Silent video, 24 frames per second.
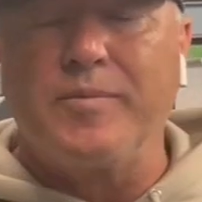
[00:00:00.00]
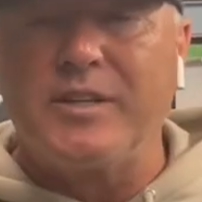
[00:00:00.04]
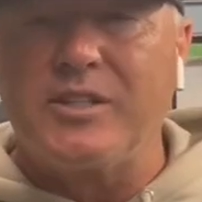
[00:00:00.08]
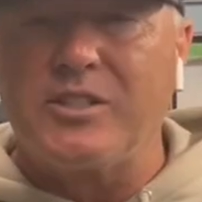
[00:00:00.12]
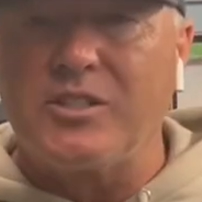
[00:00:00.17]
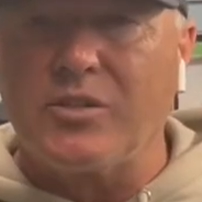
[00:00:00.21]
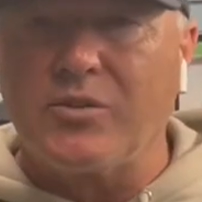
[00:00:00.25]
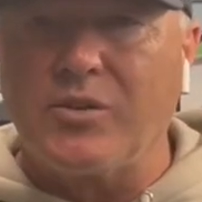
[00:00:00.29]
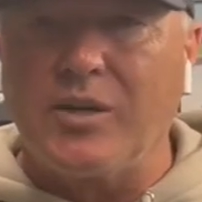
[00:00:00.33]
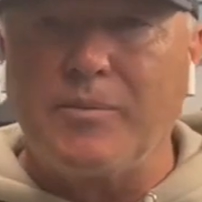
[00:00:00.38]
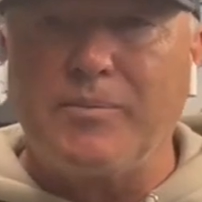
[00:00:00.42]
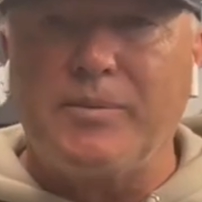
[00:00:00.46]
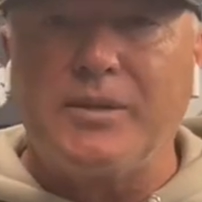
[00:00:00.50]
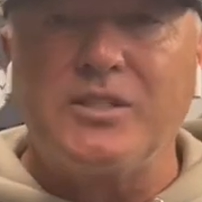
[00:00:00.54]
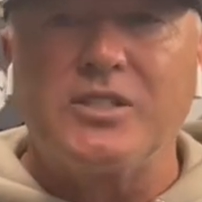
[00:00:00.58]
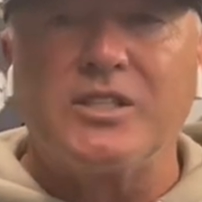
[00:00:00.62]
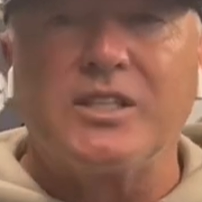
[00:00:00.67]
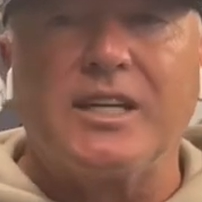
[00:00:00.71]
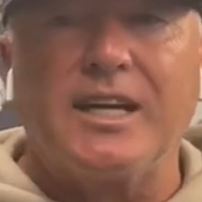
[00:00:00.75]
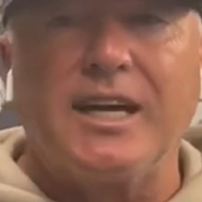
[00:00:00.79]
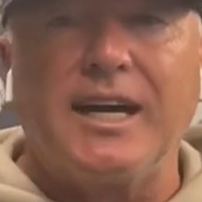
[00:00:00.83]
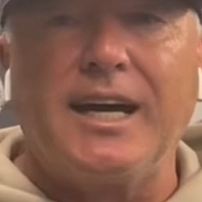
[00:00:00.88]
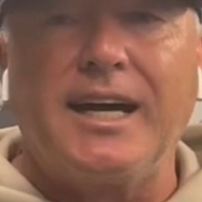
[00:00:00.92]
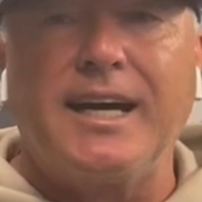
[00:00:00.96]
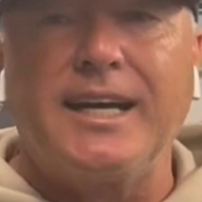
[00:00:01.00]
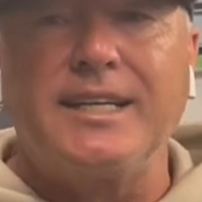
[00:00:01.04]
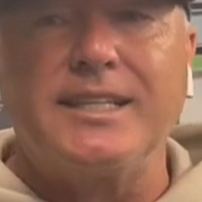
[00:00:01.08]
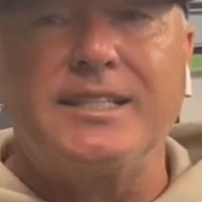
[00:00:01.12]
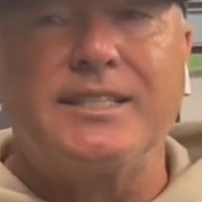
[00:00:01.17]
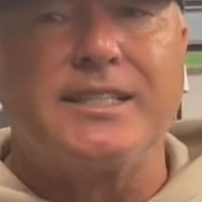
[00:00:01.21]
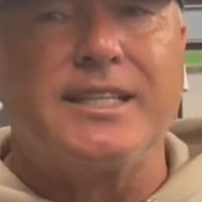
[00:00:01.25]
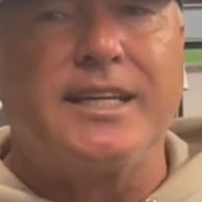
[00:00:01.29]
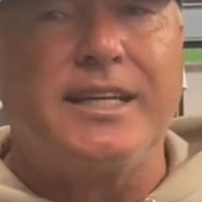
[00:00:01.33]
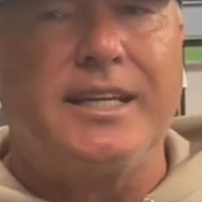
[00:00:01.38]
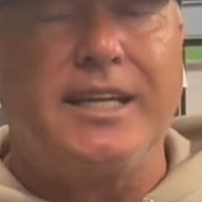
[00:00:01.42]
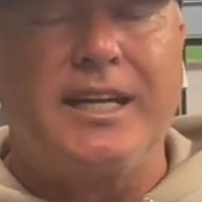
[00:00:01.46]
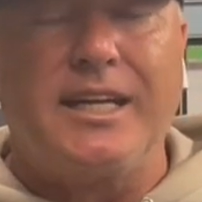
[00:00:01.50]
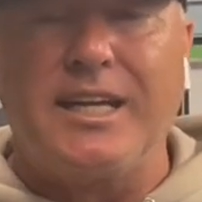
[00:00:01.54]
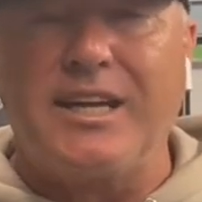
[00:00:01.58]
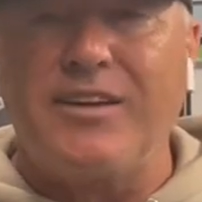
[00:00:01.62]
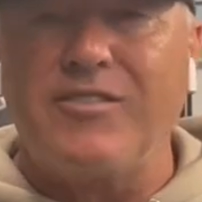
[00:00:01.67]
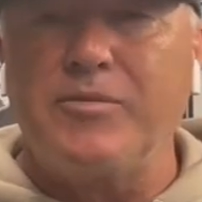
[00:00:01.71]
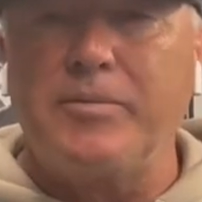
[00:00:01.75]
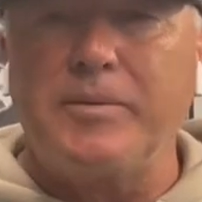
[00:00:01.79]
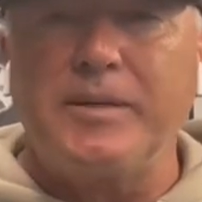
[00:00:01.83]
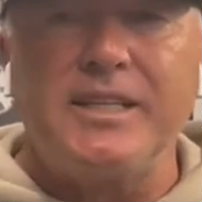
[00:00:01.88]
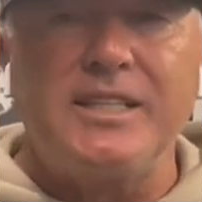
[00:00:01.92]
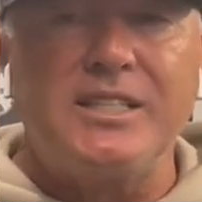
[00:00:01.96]
It's a great bunch of guys, and
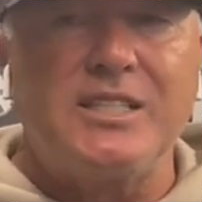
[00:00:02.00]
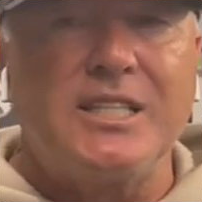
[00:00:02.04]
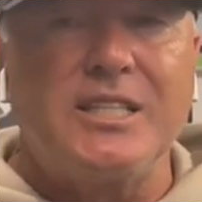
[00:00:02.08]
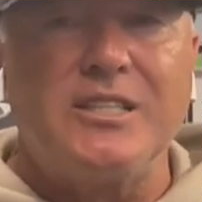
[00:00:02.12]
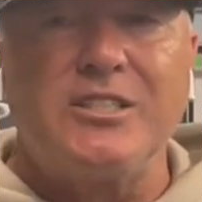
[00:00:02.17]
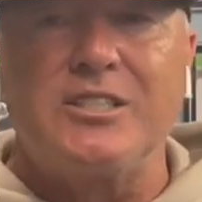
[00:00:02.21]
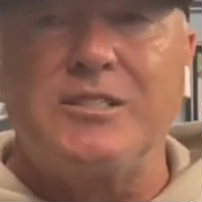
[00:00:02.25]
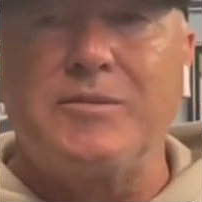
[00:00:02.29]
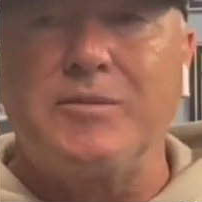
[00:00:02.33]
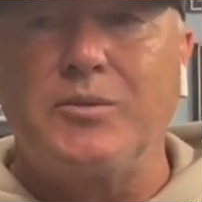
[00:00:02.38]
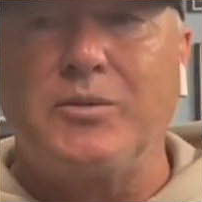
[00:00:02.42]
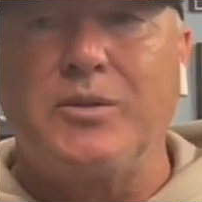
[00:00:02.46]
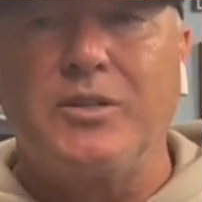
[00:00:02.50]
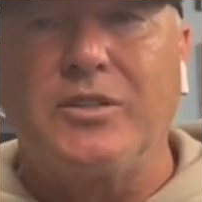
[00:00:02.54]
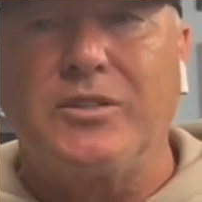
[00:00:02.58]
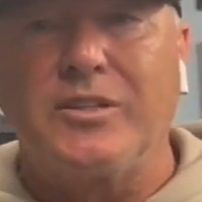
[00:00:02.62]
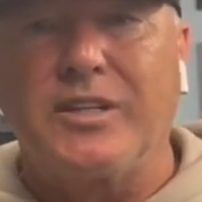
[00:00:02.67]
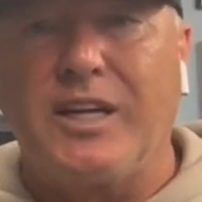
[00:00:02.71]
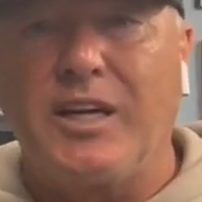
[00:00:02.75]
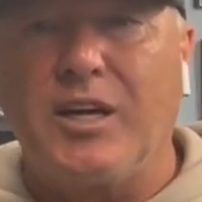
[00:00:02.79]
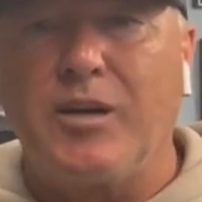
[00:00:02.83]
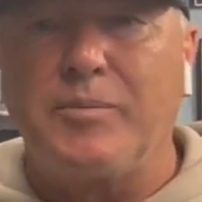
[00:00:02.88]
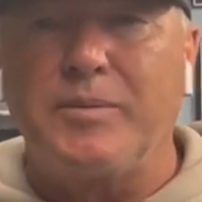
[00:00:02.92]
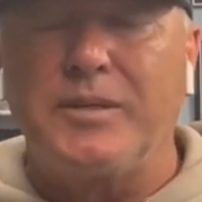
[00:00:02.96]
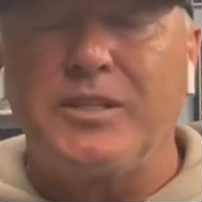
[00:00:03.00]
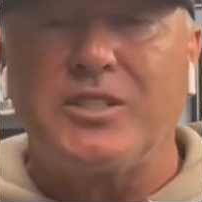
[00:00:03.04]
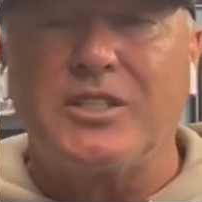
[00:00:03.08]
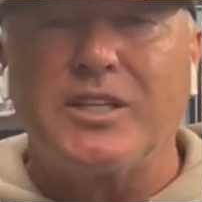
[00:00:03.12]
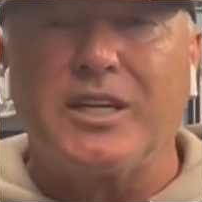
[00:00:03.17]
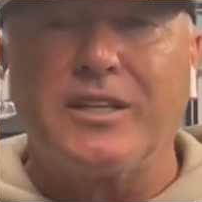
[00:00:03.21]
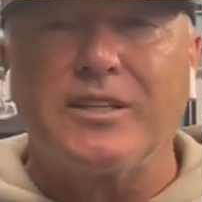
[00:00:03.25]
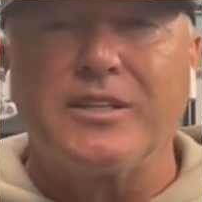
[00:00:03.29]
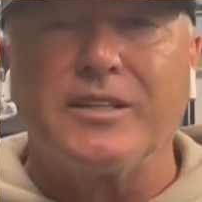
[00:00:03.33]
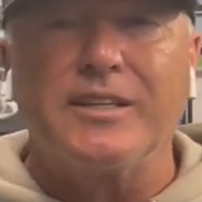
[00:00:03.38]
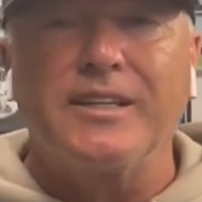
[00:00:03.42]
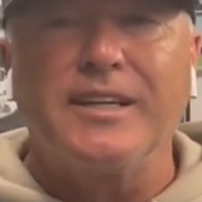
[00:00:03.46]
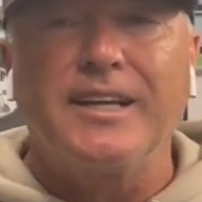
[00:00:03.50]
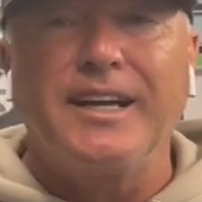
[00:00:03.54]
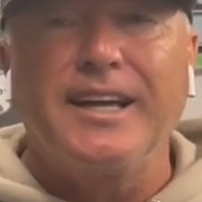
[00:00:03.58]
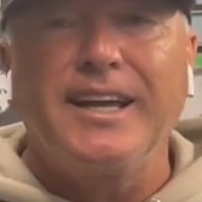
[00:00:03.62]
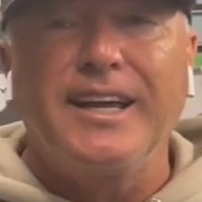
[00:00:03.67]
everybody seems to be willing to help each other.